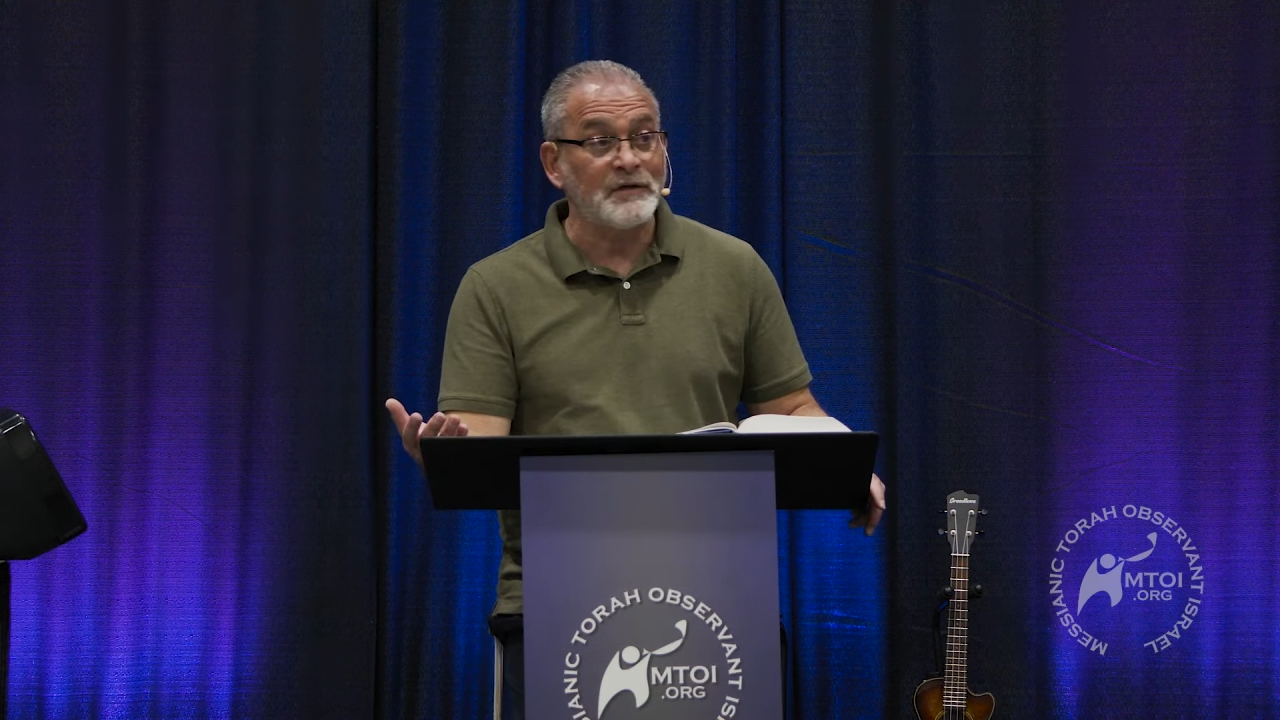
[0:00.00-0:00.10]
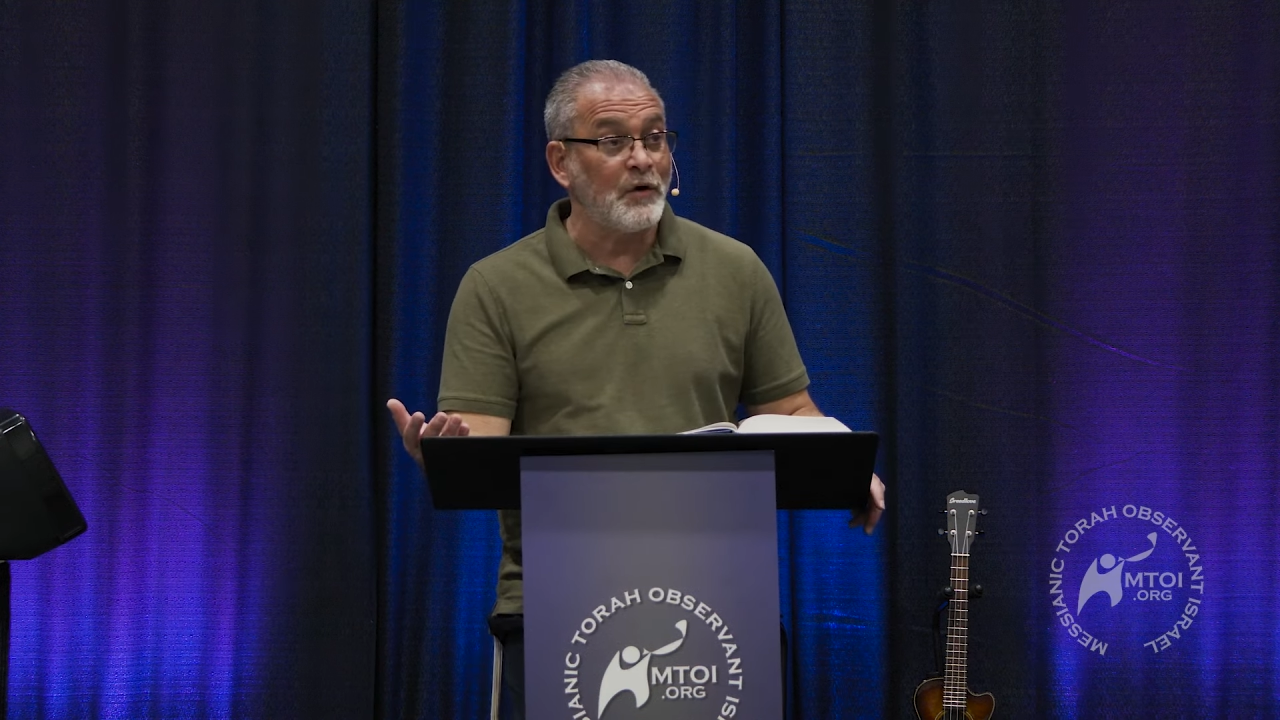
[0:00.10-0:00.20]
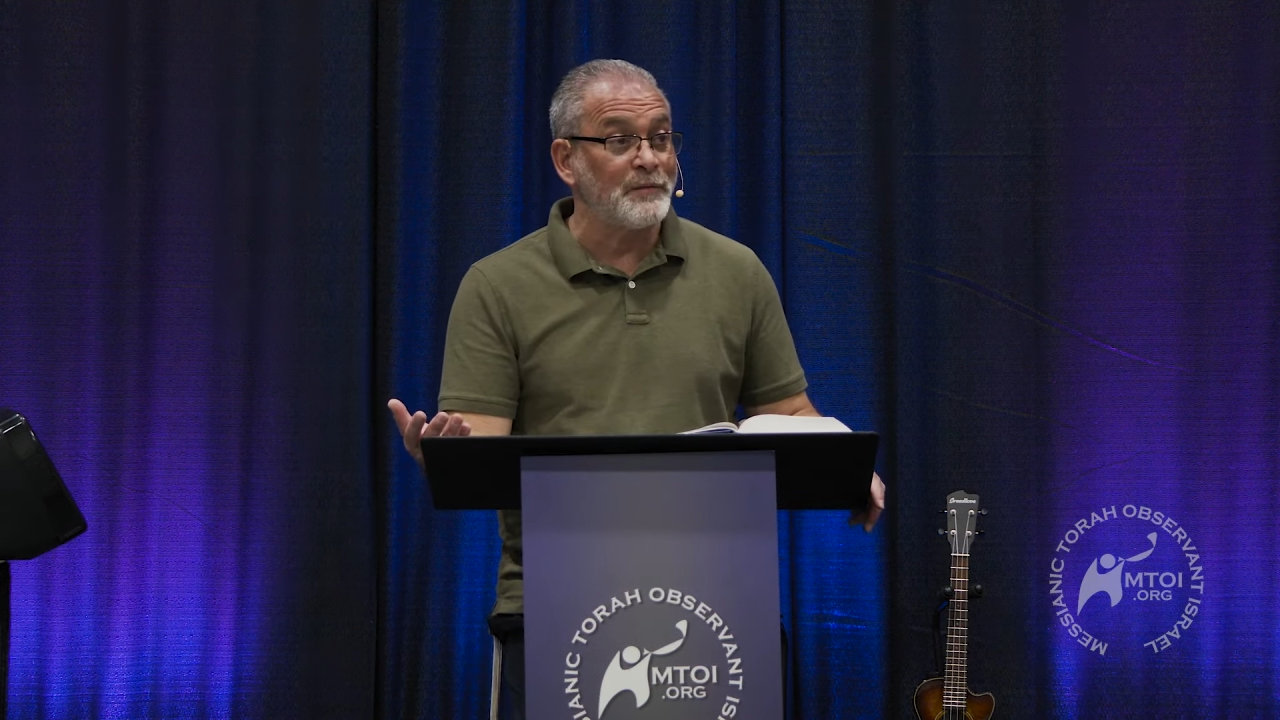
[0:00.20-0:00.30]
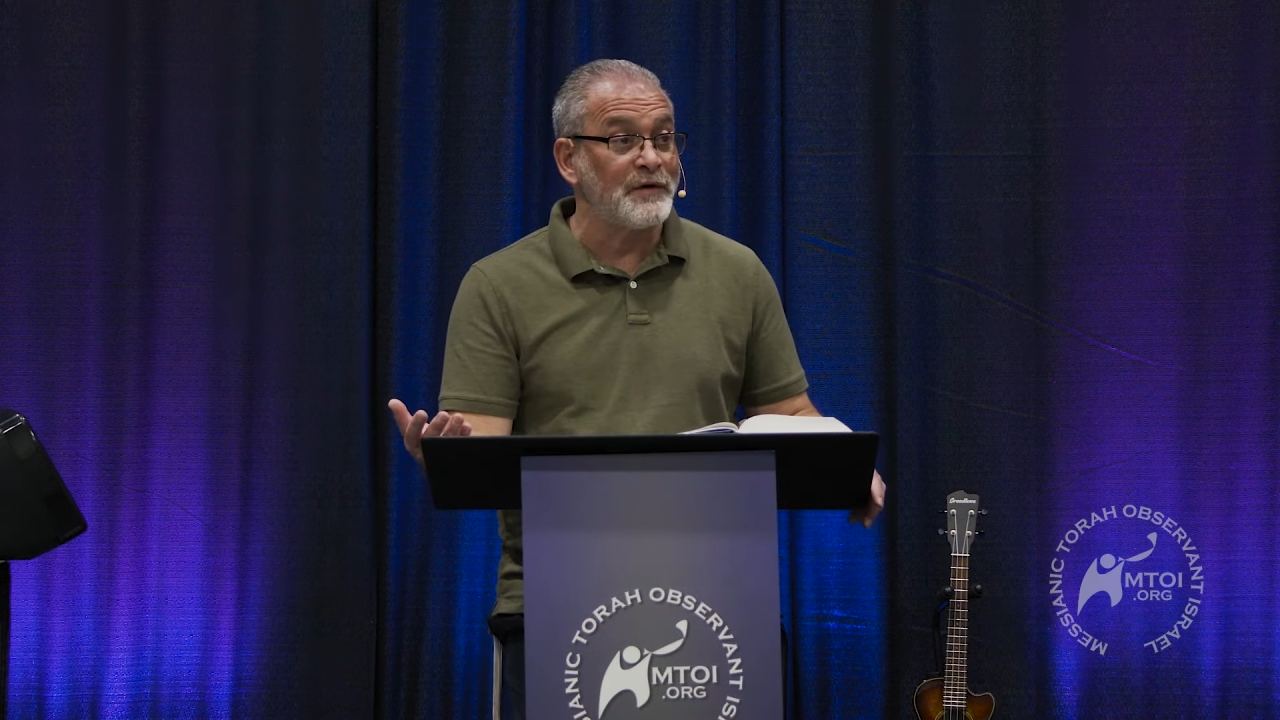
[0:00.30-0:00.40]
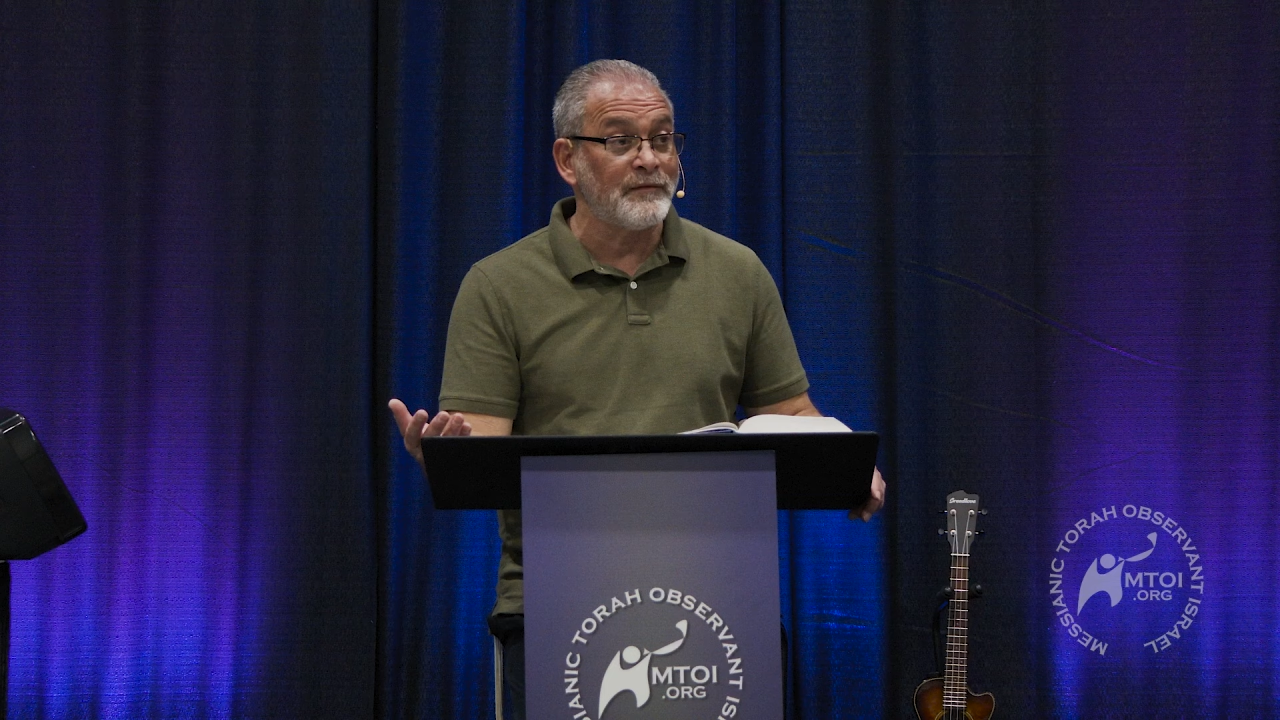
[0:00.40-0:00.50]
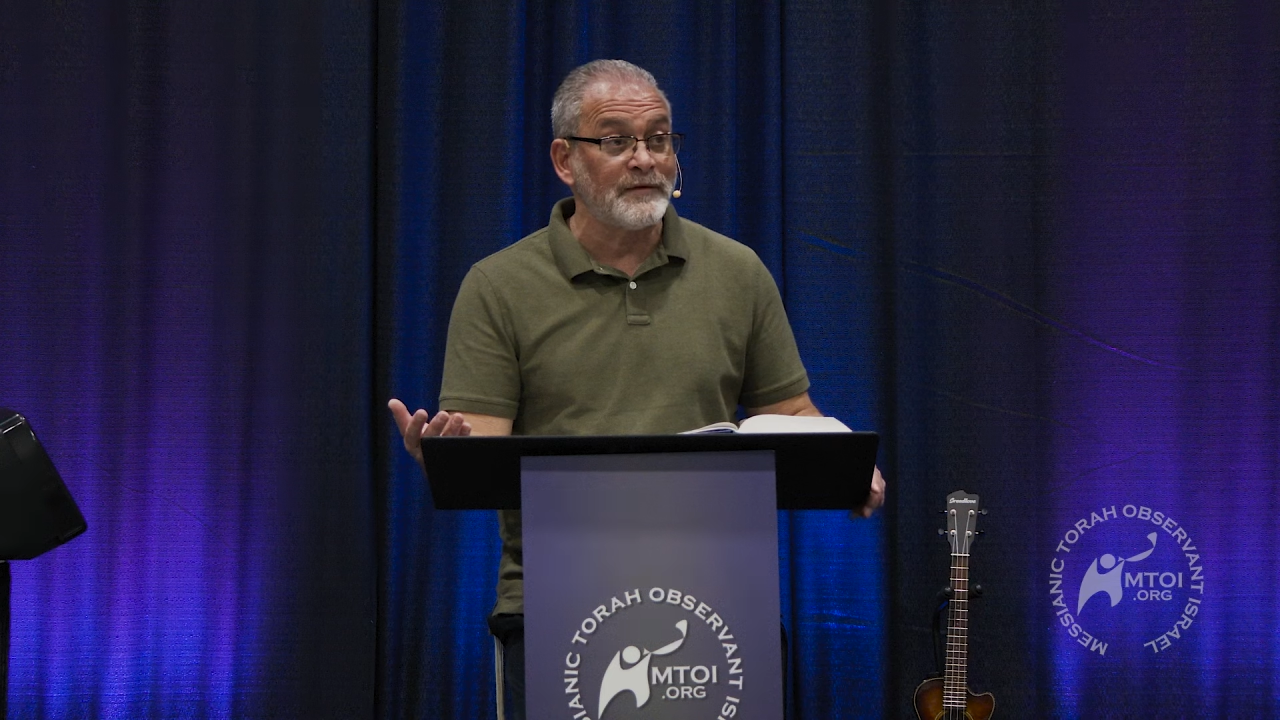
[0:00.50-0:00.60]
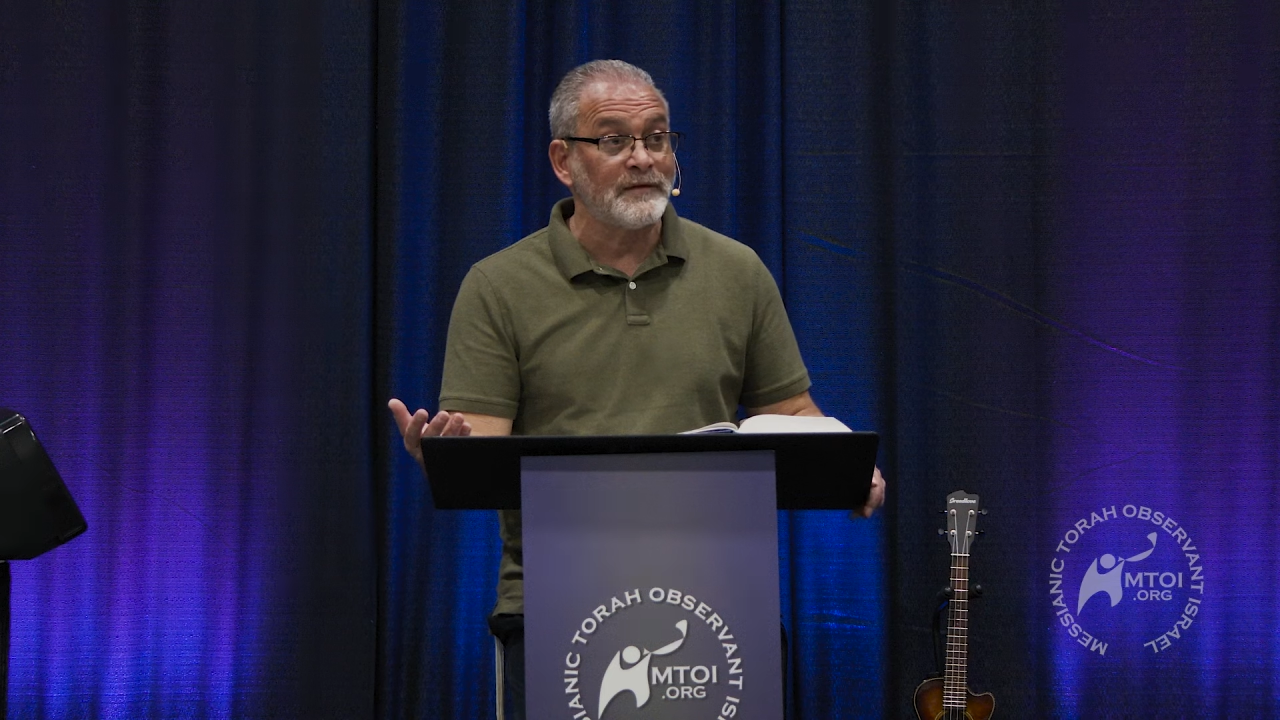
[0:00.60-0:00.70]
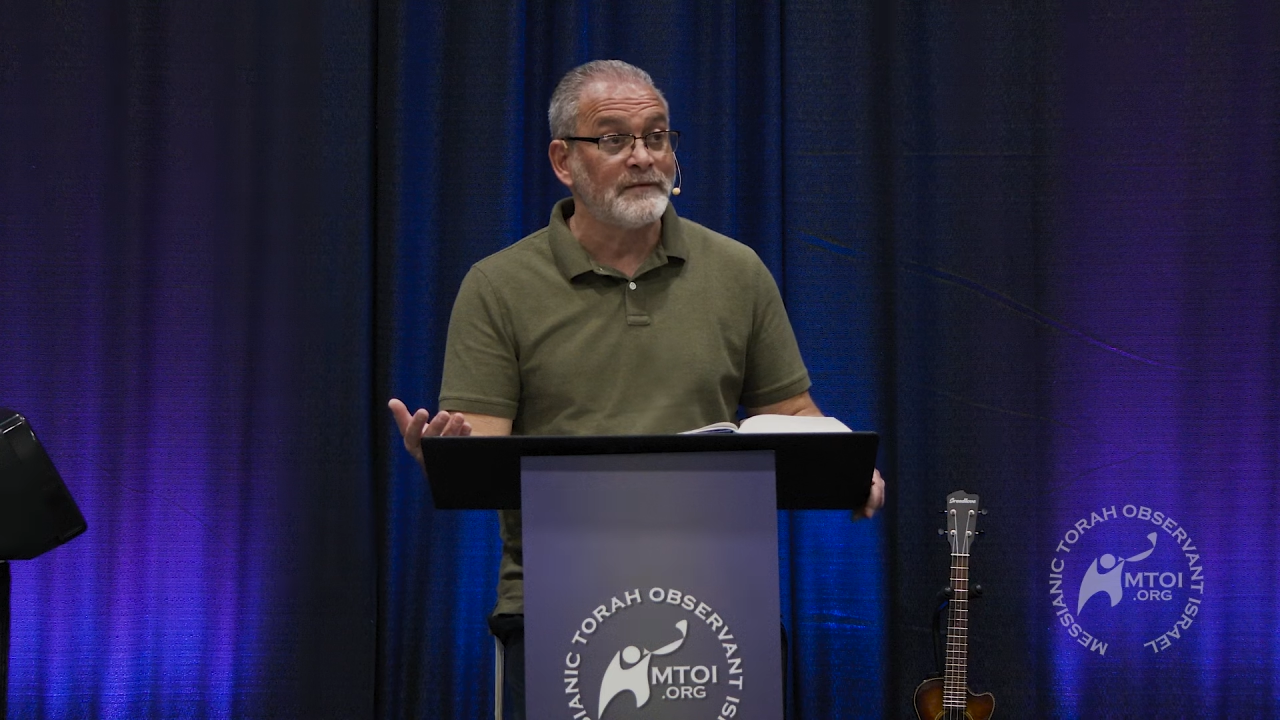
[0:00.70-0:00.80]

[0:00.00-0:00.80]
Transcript: Torah observant.